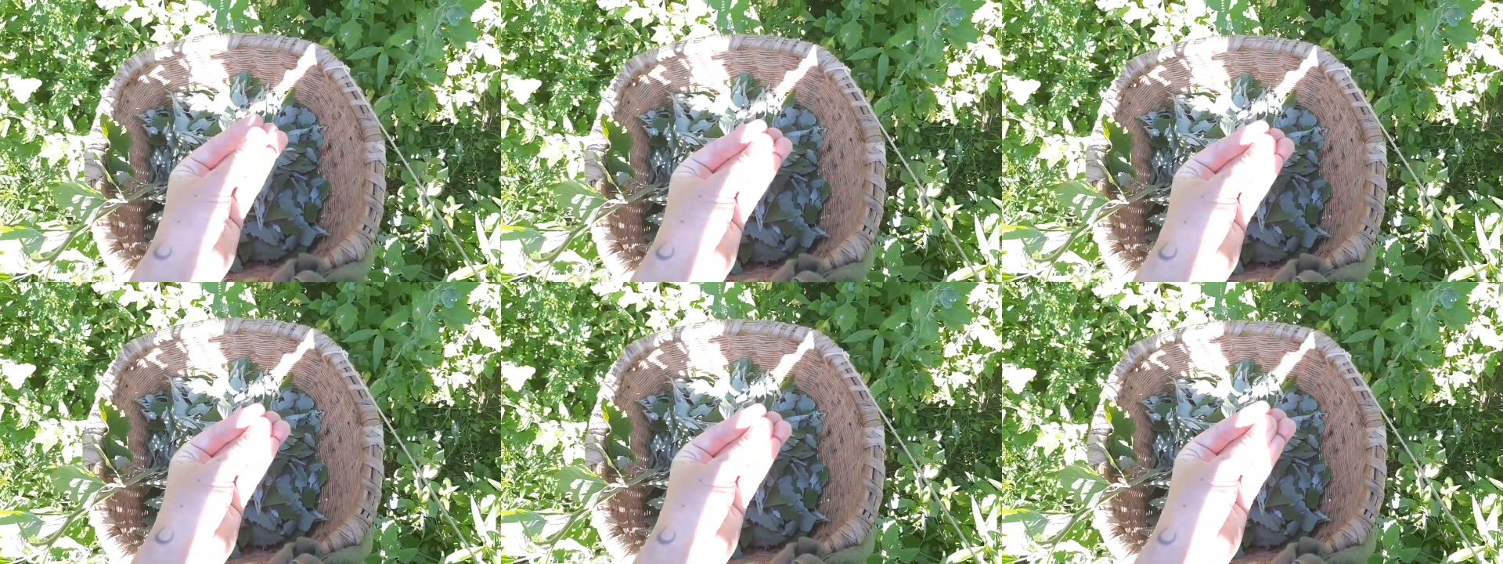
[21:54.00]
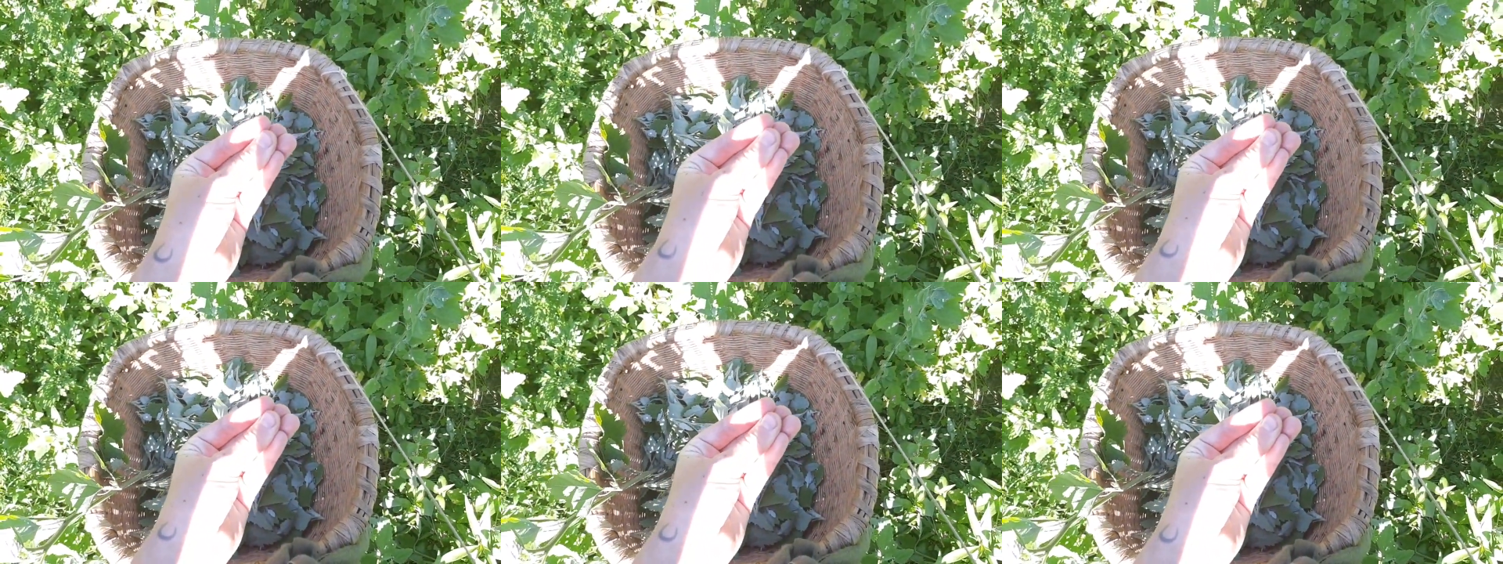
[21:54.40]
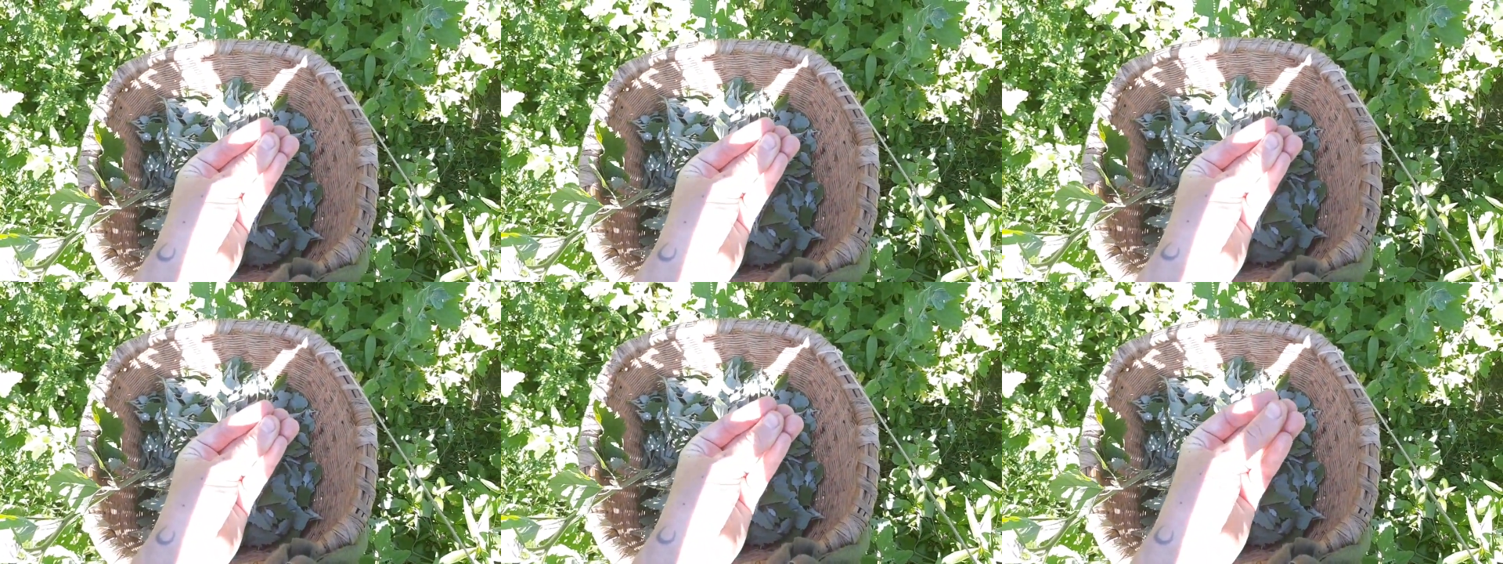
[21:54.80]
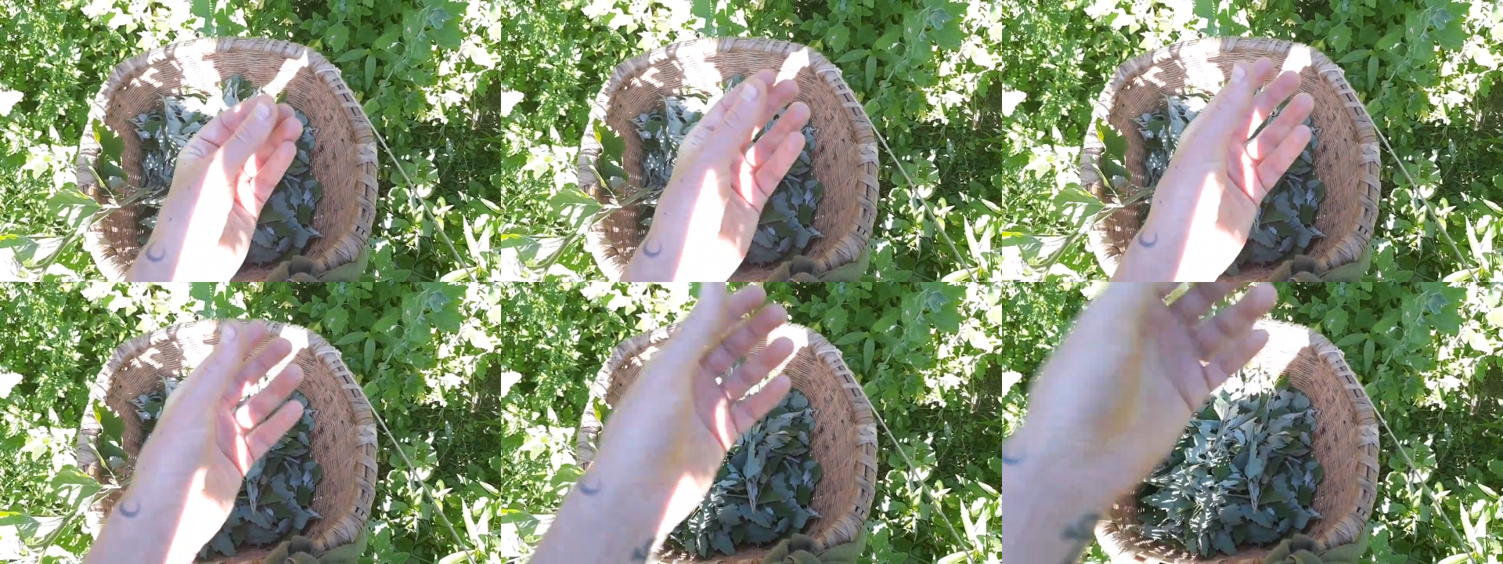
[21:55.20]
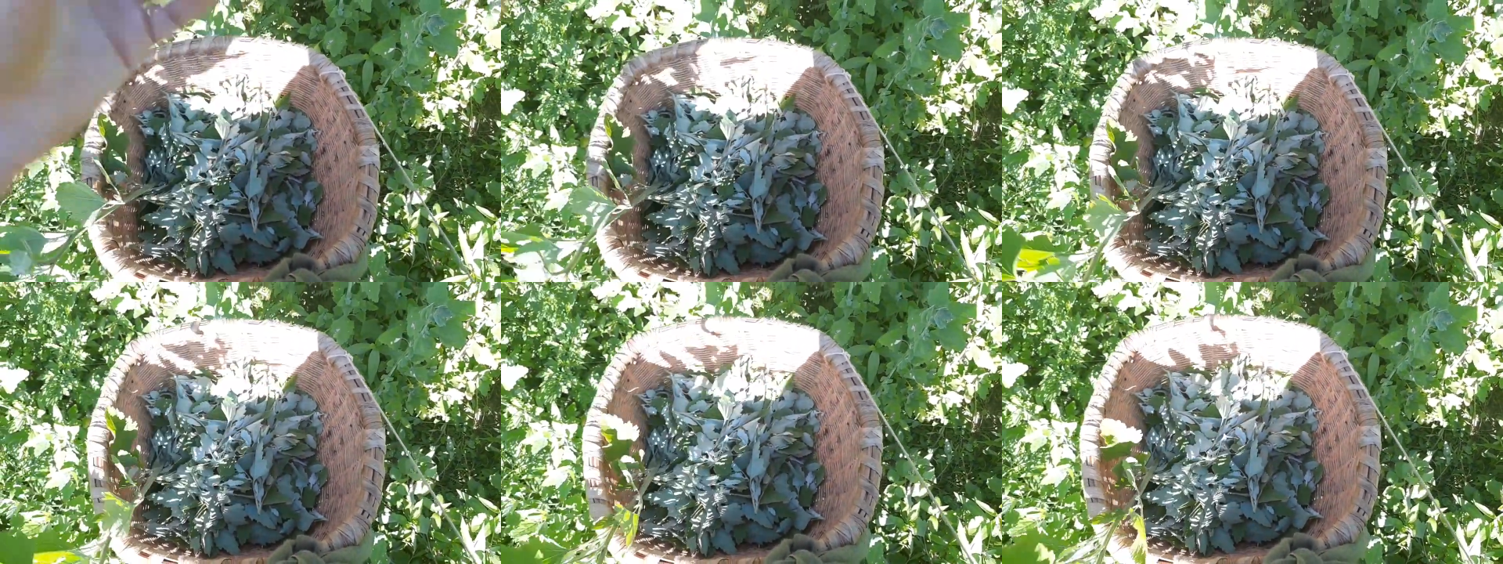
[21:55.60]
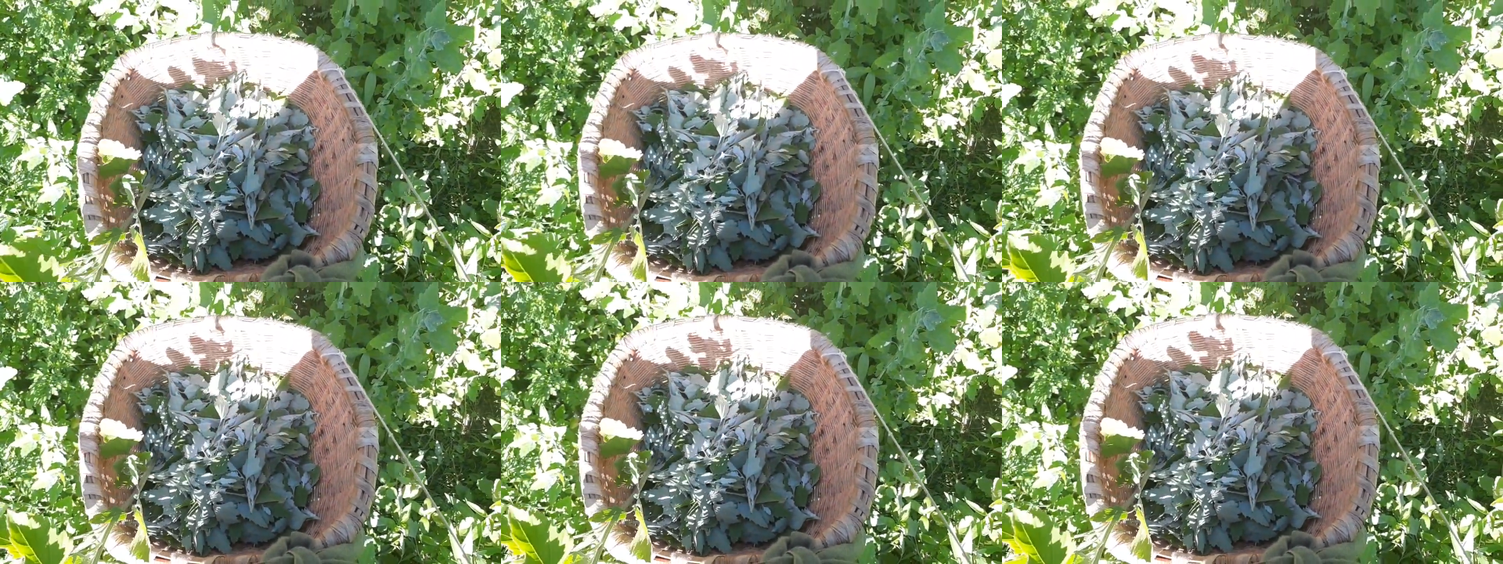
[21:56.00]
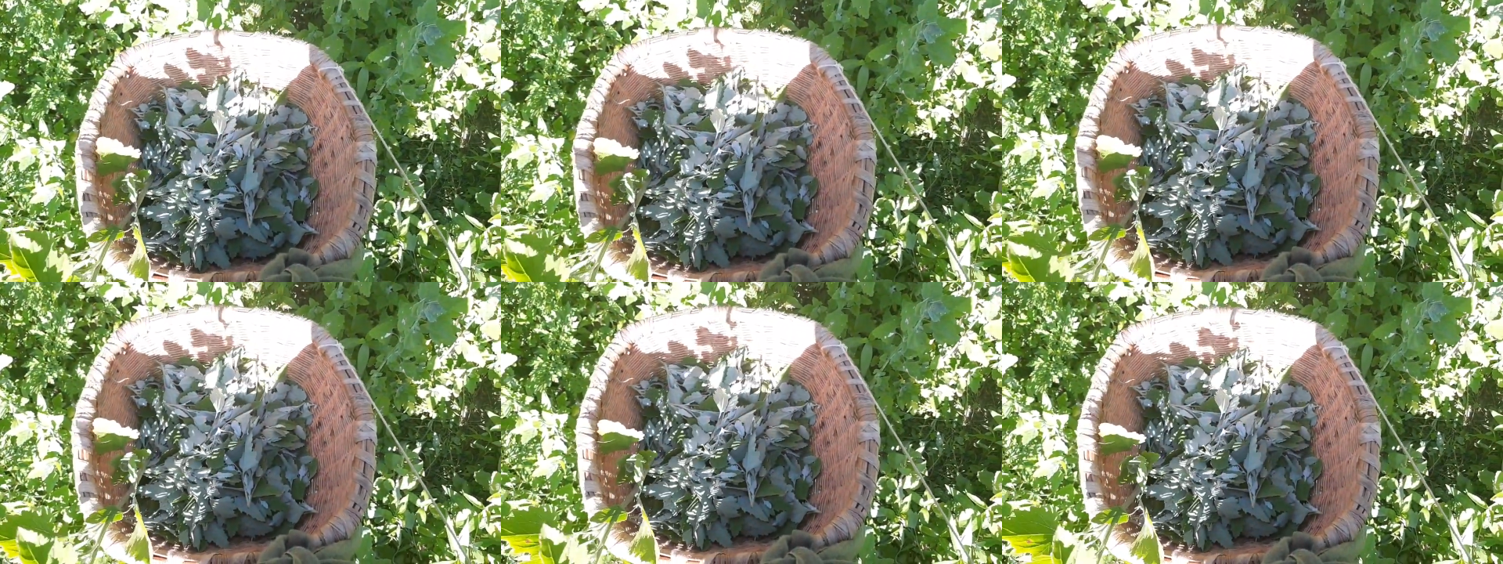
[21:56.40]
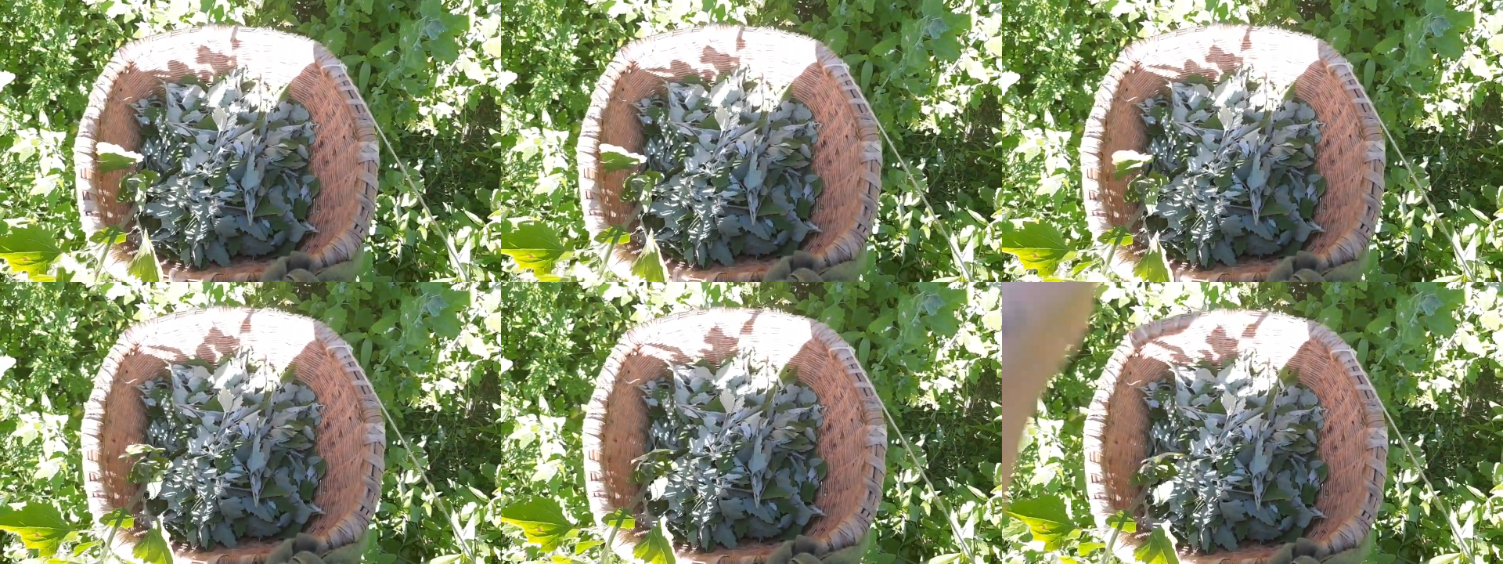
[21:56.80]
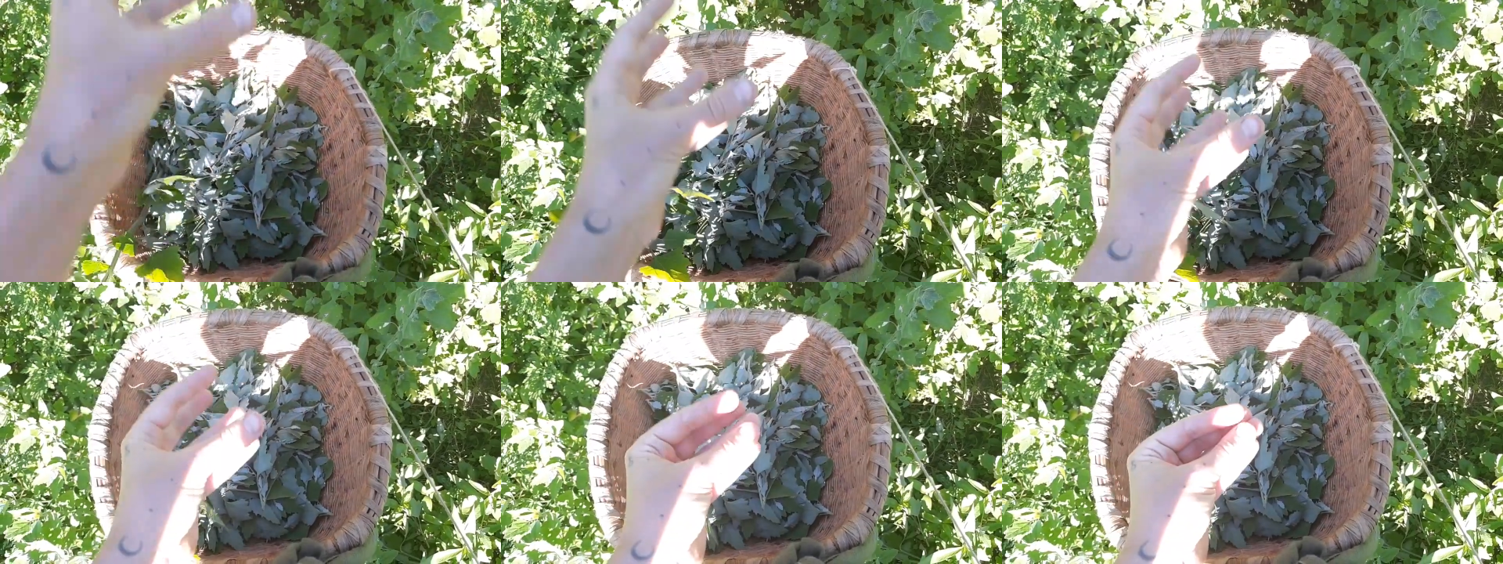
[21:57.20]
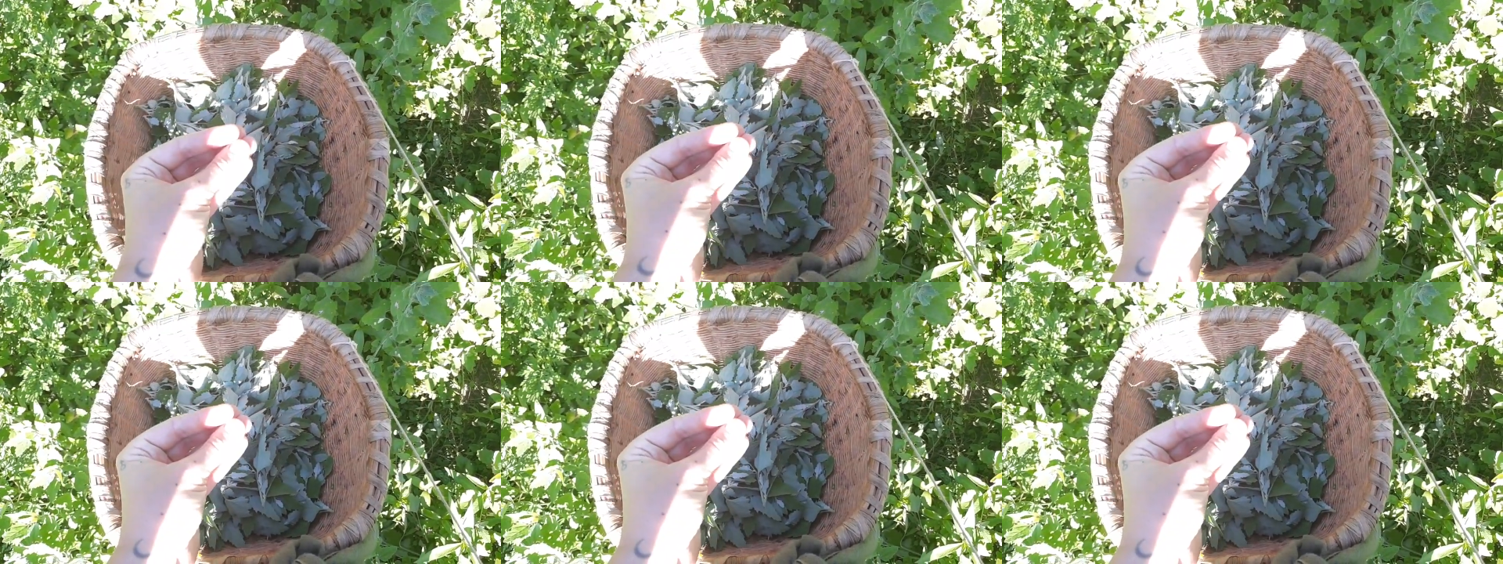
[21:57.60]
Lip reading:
No face is visible, so there are no lips to read.